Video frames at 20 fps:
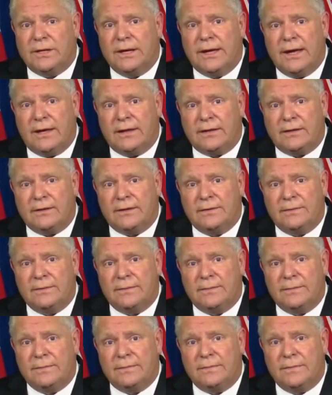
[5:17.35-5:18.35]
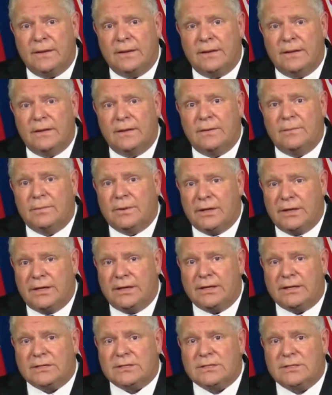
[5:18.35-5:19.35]
together.
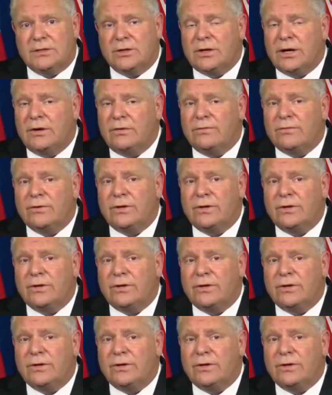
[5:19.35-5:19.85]
Please look out for